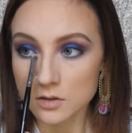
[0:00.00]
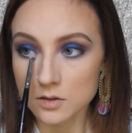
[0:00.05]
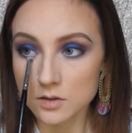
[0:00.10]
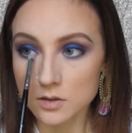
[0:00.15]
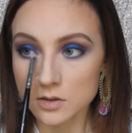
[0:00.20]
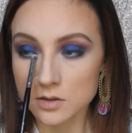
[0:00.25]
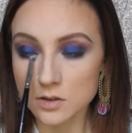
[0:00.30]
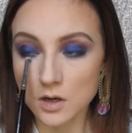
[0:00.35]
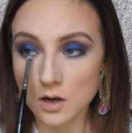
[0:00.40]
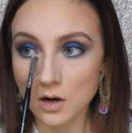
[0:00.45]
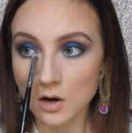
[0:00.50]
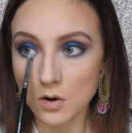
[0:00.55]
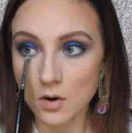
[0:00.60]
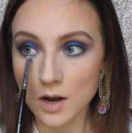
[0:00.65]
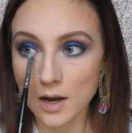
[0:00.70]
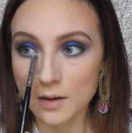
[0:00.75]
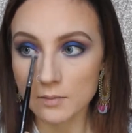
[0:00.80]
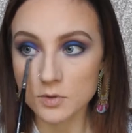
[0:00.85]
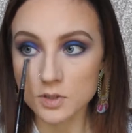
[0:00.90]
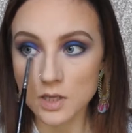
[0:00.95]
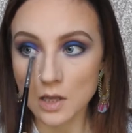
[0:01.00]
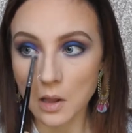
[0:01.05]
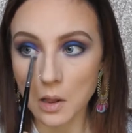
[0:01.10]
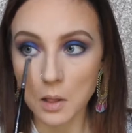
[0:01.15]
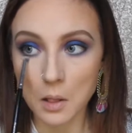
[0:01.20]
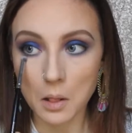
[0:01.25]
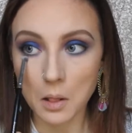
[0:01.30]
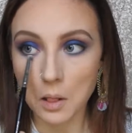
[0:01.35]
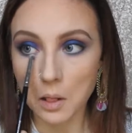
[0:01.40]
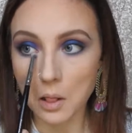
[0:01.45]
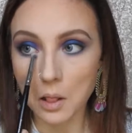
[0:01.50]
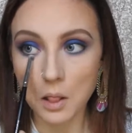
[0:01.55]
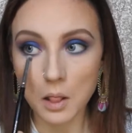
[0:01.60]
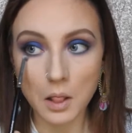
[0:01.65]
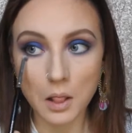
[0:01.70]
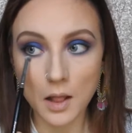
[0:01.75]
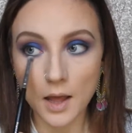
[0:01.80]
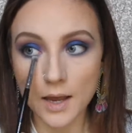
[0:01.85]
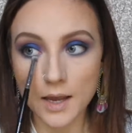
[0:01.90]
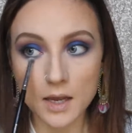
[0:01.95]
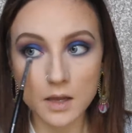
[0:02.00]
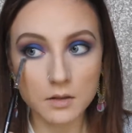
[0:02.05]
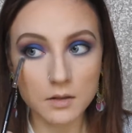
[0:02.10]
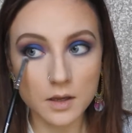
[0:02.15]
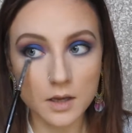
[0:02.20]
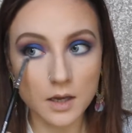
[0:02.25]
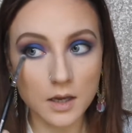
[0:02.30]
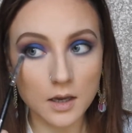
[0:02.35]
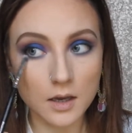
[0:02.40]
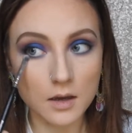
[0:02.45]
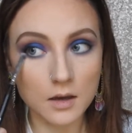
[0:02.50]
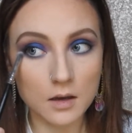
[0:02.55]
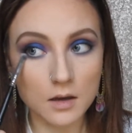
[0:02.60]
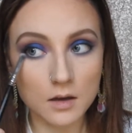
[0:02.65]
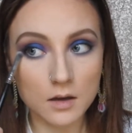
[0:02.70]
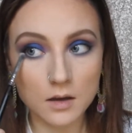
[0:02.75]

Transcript: So I'm just lightly